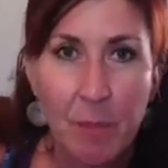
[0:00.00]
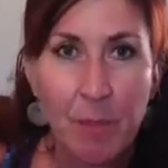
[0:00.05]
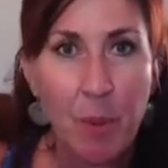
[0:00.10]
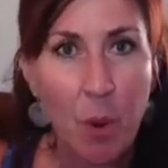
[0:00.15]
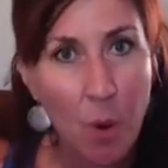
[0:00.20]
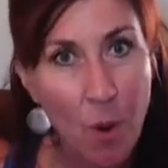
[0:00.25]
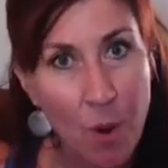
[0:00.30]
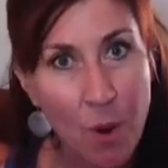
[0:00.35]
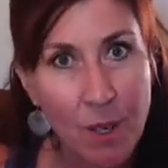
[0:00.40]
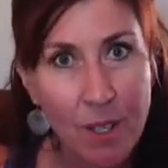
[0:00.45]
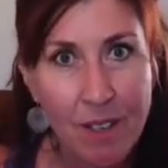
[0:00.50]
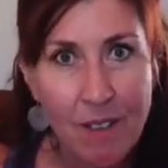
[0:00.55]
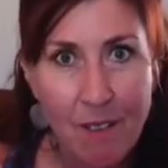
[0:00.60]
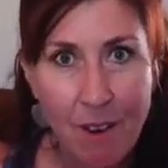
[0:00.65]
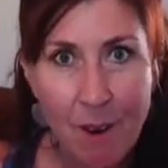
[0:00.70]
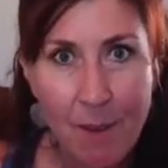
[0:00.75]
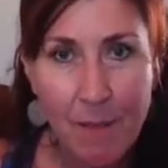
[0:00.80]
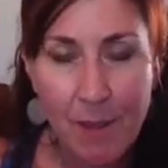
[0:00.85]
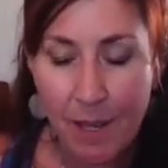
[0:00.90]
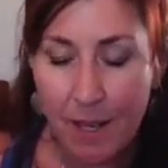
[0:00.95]
pores in the
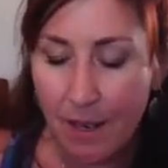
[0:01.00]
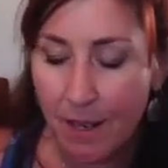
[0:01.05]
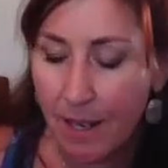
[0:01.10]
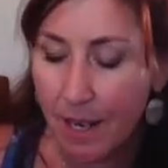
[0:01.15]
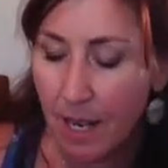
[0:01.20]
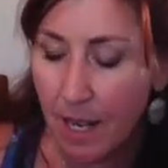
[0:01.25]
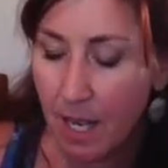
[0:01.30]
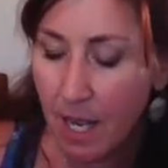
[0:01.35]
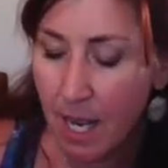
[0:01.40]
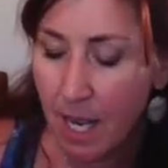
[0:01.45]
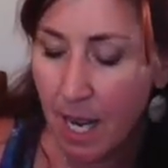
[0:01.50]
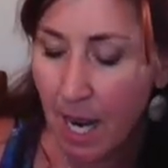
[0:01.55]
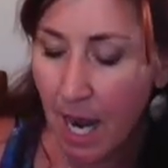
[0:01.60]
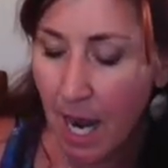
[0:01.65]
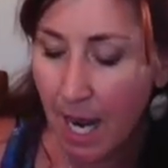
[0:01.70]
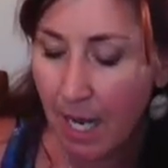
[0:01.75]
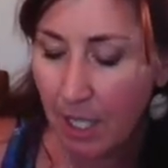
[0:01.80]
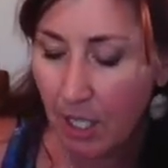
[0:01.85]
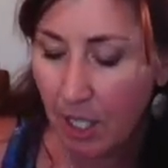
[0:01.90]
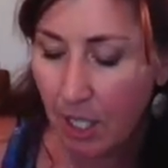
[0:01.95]
armpit area.
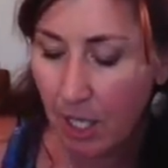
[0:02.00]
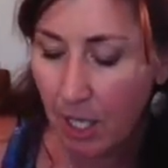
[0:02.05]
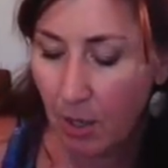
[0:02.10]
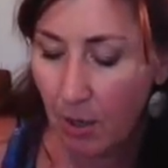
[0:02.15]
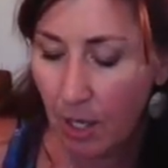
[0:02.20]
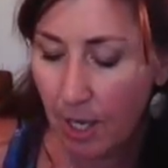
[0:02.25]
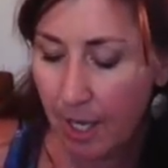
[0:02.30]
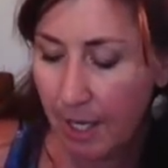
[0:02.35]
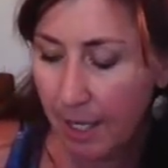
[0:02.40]
And so